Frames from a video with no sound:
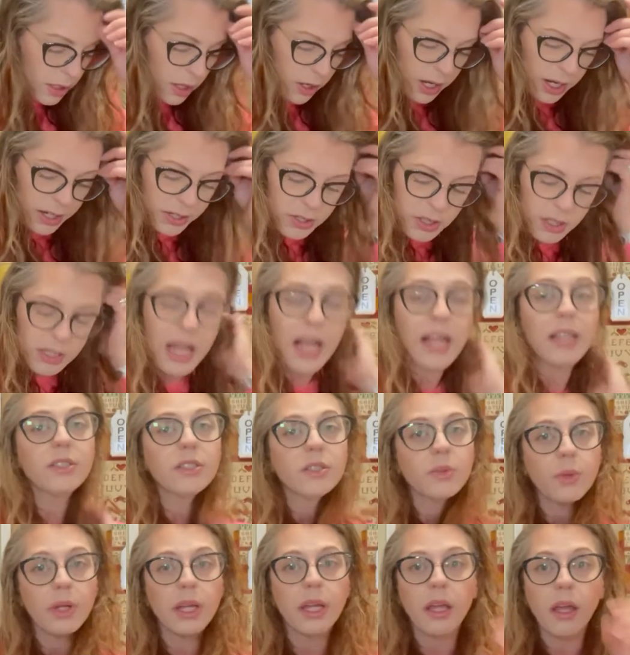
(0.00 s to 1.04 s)
Okay, so last
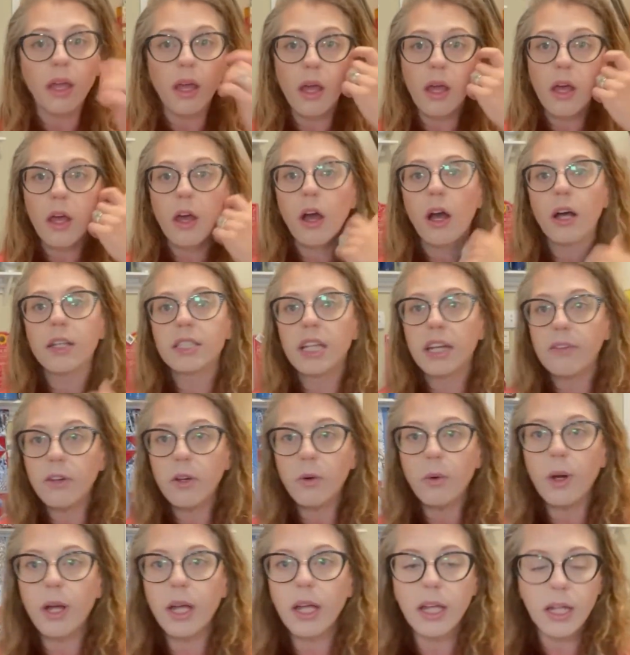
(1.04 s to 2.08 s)
week I was giving
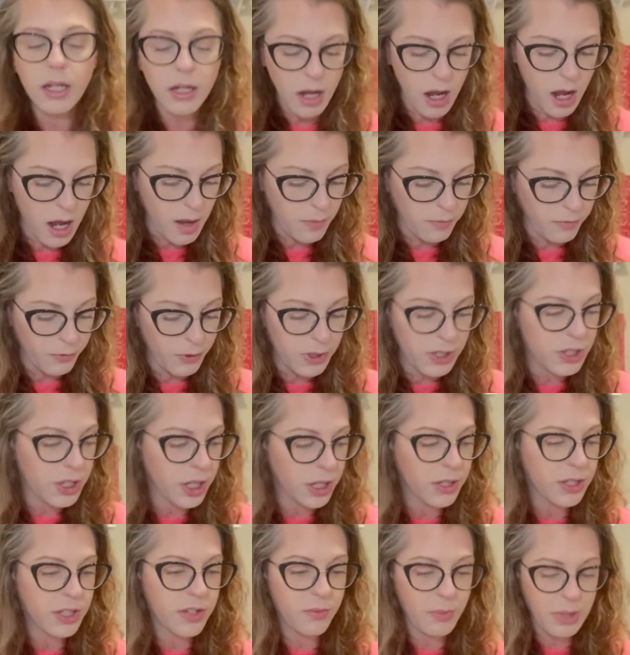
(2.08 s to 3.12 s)
away free
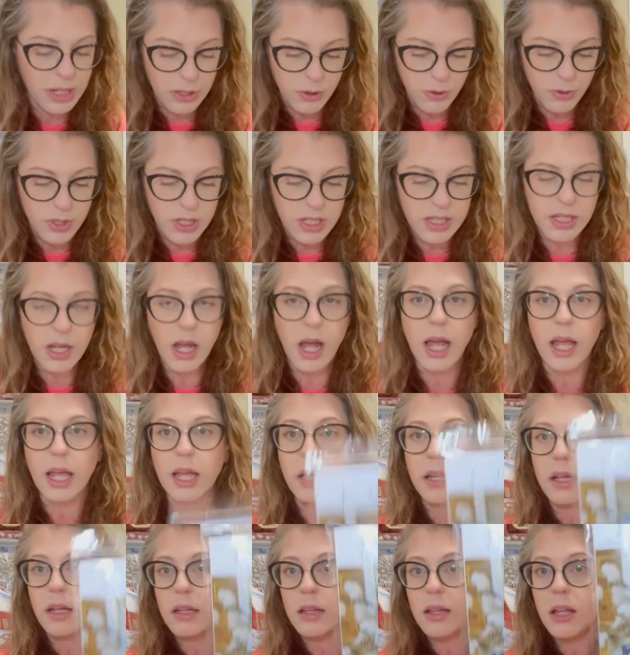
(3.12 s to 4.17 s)
charts of my new
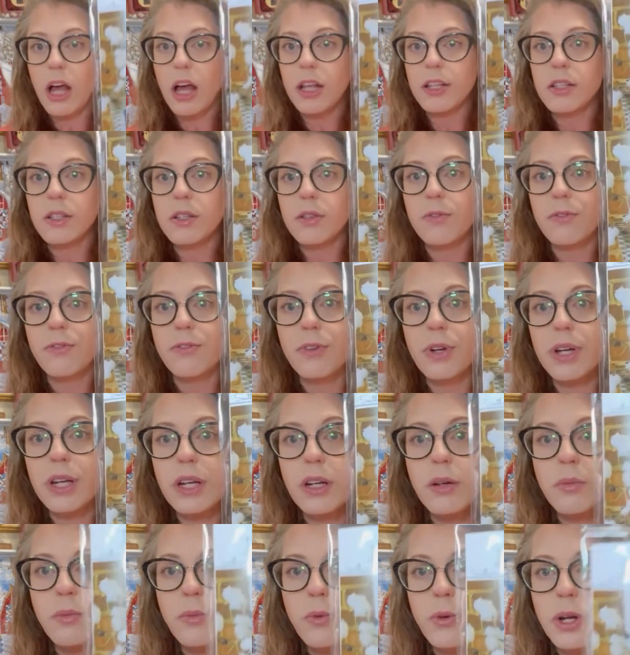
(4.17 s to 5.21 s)
design, Let
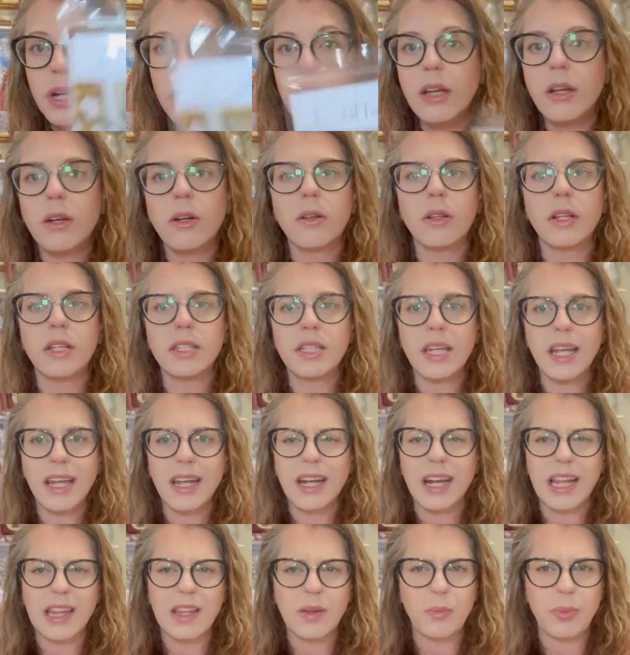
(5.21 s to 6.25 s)
Freedom Ring. Oh, let's take it
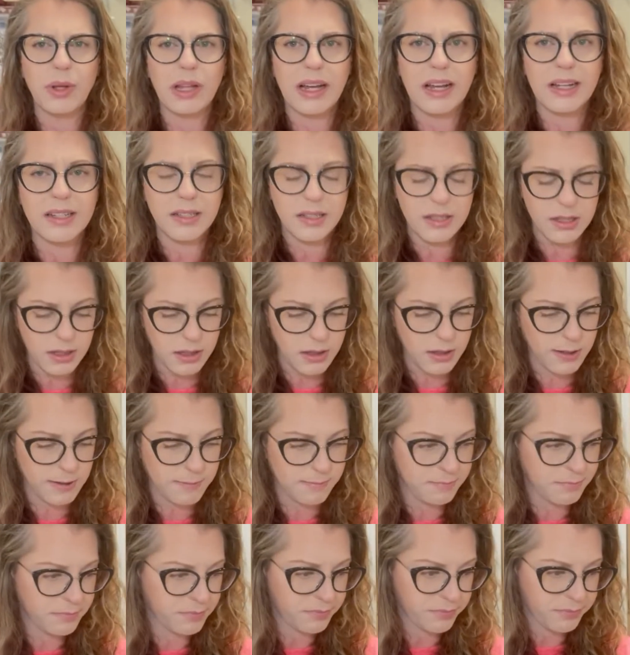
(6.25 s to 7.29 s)
out of the plastic.
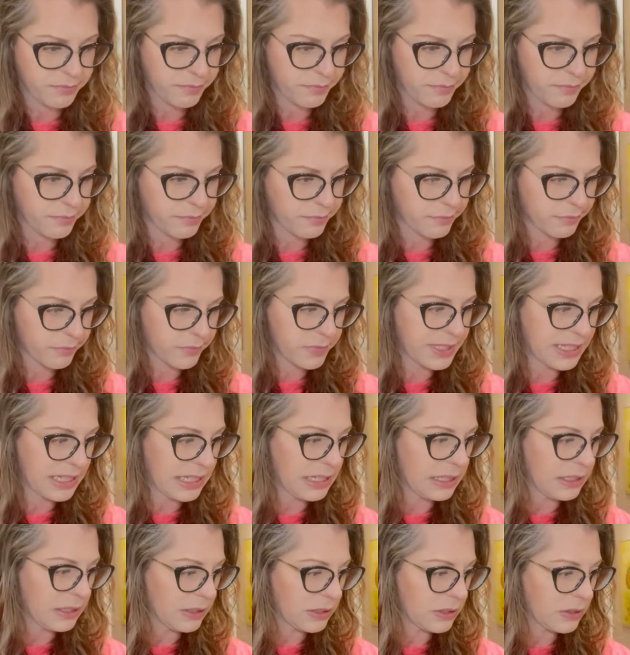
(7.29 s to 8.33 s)

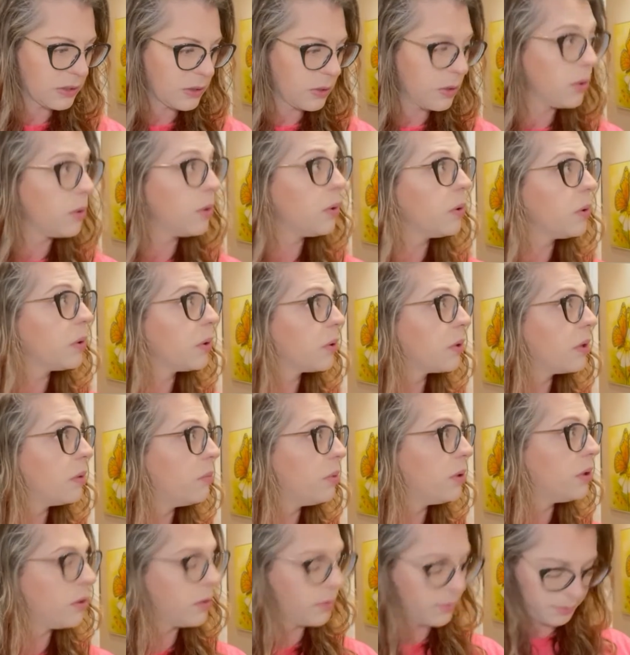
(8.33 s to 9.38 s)
That looks
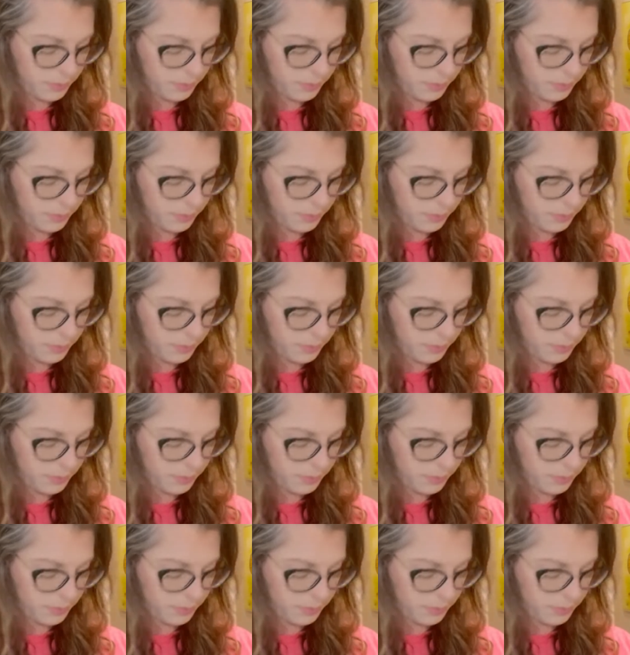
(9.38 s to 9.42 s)
horrible.